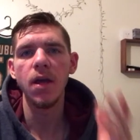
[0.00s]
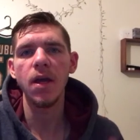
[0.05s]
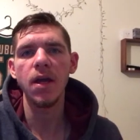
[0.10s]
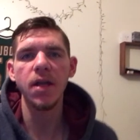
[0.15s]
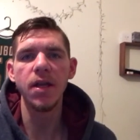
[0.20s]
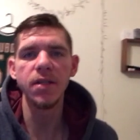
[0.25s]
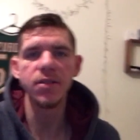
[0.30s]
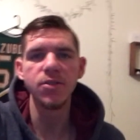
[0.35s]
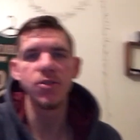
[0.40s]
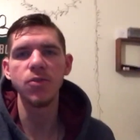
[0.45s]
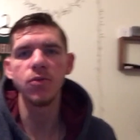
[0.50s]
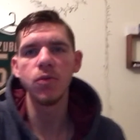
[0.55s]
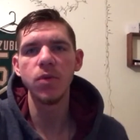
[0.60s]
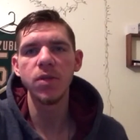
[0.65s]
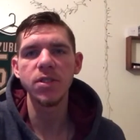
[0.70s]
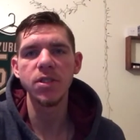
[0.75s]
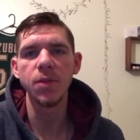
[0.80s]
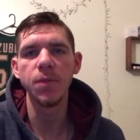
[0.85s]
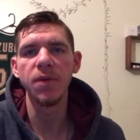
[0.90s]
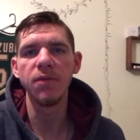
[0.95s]
Alright, so
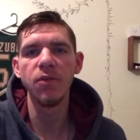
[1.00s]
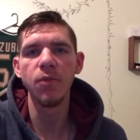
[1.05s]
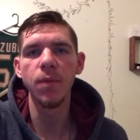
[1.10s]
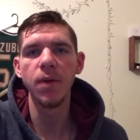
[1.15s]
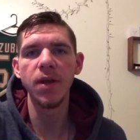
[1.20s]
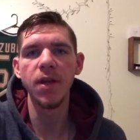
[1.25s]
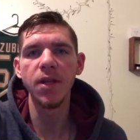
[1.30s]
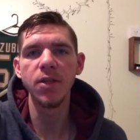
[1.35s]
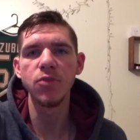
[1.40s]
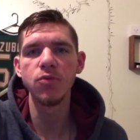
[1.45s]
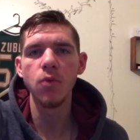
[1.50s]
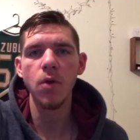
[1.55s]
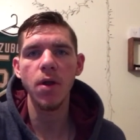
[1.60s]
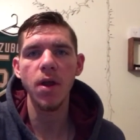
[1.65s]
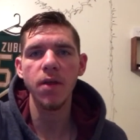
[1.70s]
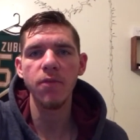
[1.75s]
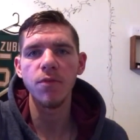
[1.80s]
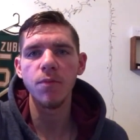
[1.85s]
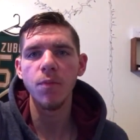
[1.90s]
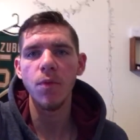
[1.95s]
what's up everybody, it's
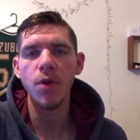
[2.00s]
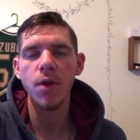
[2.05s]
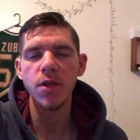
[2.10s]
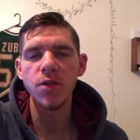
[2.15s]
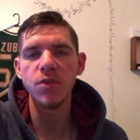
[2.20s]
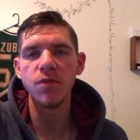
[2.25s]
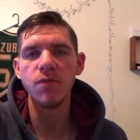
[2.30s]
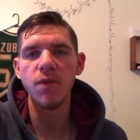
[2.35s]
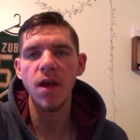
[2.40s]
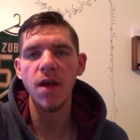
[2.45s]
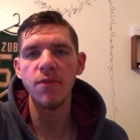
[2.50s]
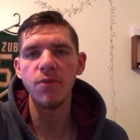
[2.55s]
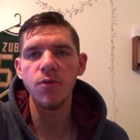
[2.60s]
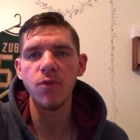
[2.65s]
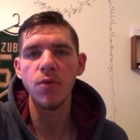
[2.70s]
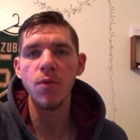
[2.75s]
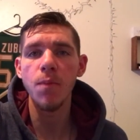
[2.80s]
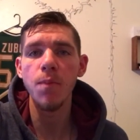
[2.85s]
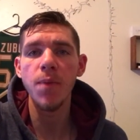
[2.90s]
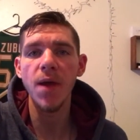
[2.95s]
Rodak from Rodak's
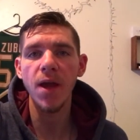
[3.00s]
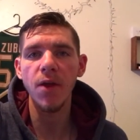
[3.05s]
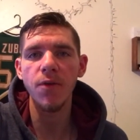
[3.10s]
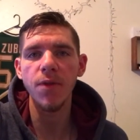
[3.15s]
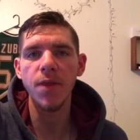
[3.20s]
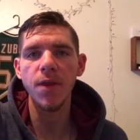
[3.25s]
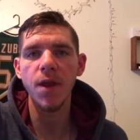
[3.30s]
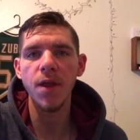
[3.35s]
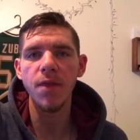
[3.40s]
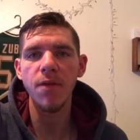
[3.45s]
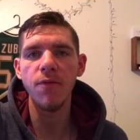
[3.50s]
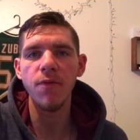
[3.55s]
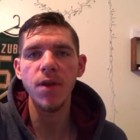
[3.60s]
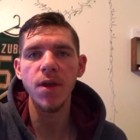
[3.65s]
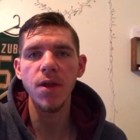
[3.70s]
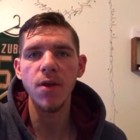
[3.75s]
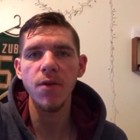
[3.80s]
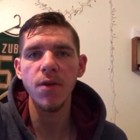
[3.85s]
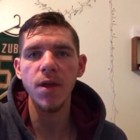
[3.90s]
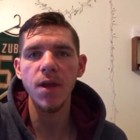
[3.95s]
Revival, back with another
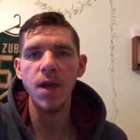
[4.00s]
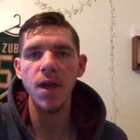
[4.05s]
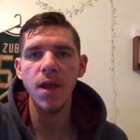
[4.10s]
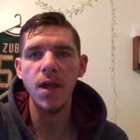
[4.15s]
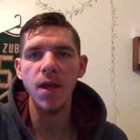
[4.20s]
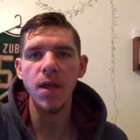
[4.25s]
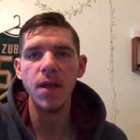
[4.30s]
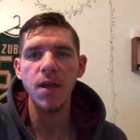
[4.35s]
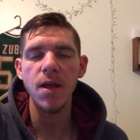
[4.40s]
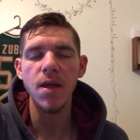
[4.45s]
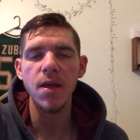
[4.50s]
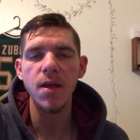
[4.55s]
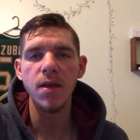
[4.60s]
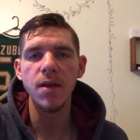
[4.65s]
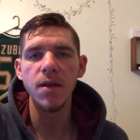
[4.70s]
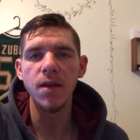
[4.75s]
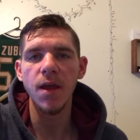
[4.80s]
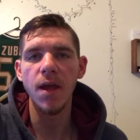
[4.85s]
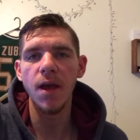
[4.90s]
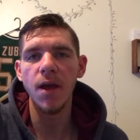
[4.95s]
video today.
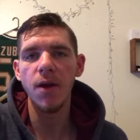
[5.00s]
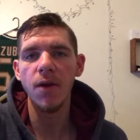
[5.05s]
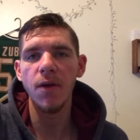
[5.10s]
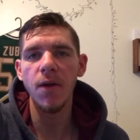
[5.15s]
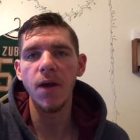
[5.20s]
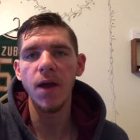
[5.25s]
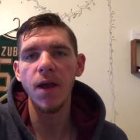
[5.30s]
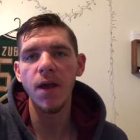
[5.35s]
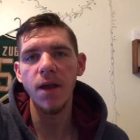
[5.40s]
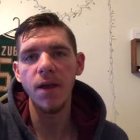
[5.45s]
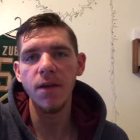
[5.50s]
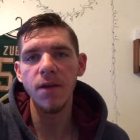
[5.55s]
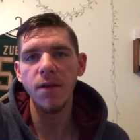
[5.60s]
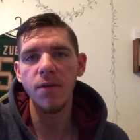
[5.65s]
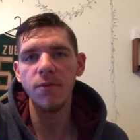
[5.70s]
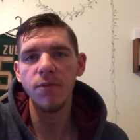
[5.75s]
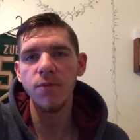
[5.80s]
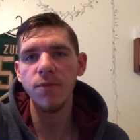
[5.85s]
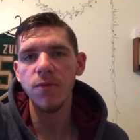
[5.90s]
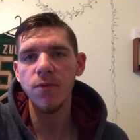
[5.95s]
Now, I
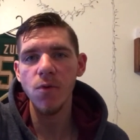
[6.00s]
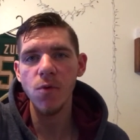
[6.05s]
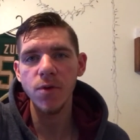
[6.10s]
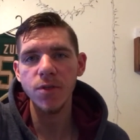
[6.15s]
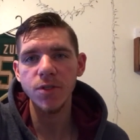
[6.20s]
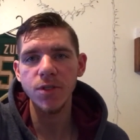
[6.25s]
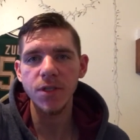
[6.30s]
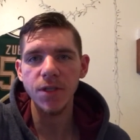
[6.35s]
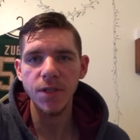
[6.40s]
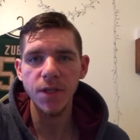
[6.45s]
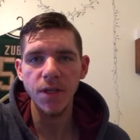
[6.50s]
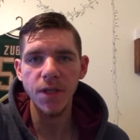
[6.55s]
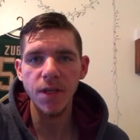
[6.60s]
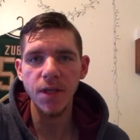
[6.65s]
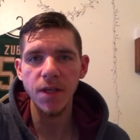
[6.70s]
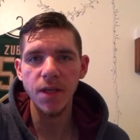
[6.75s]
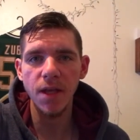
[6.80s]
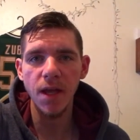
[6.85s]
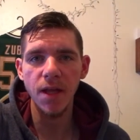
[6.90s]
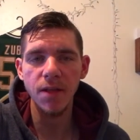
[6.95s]

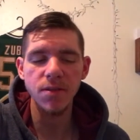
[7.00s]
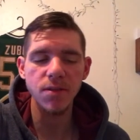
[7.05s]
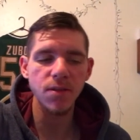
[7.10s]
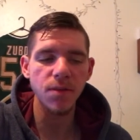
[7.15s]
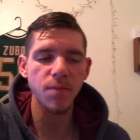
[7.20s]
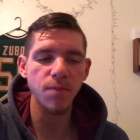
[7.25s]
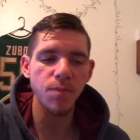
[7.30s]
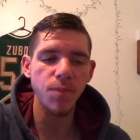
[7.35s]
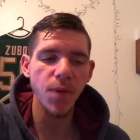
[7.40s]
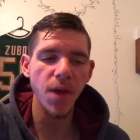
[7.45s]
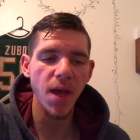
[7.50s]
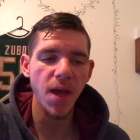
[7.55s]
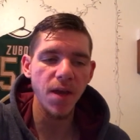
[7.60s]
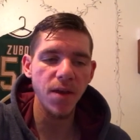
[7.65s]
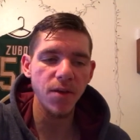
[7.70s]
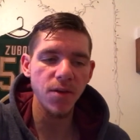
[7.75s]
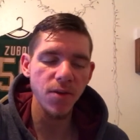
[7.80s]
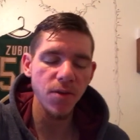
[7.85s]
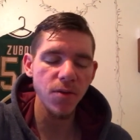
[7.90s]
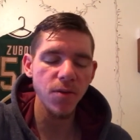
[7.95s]
unfortunately got some
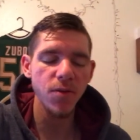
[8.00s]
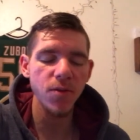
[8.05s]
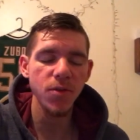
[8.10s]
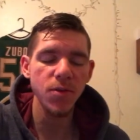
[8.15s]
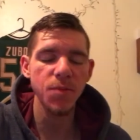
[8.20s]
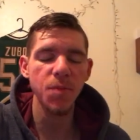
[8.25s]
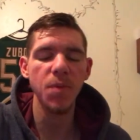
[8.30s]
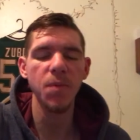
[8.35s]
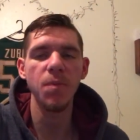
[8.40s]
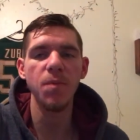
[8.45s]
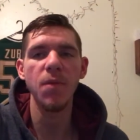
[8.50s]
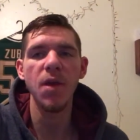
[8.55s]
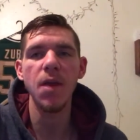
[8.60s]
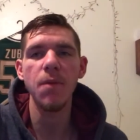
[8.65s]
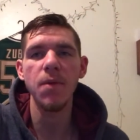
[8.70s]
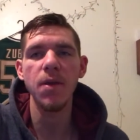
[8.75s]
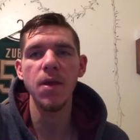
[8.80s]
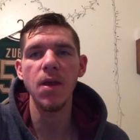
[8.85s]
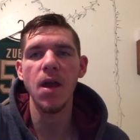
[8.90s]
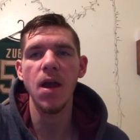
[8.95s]
bad news, but
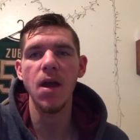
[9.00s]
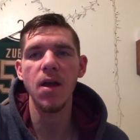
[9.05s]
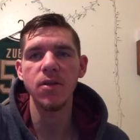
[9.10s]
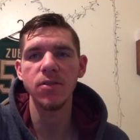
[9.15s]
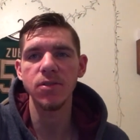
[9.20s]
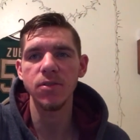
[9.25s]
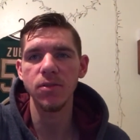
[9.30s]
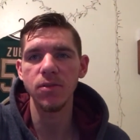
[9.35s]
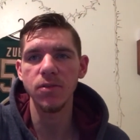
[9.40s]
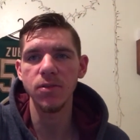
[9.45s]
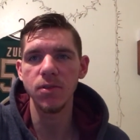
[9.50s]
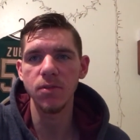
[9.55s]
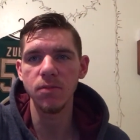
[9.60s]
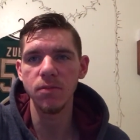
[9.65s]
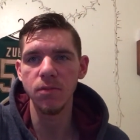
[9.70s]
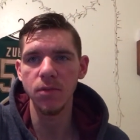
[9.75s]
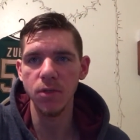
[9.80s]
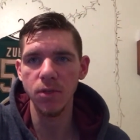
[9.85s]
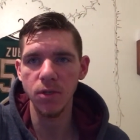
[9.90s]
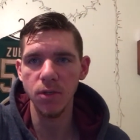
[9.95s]
maybe also
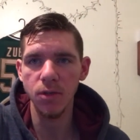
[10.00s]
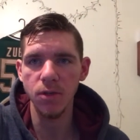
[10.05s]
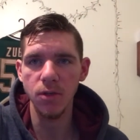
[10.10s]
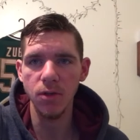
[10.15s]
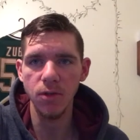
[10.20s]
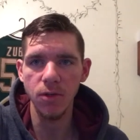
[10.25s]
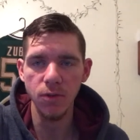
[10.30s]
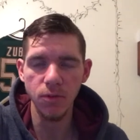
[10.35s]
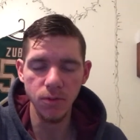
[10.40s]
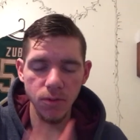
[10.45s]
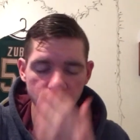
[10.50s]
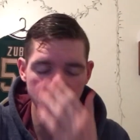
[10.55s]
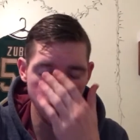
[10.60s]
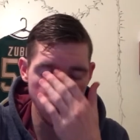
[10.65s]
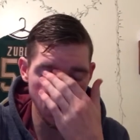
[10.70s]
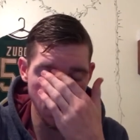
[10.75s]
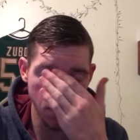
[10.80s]
some good news.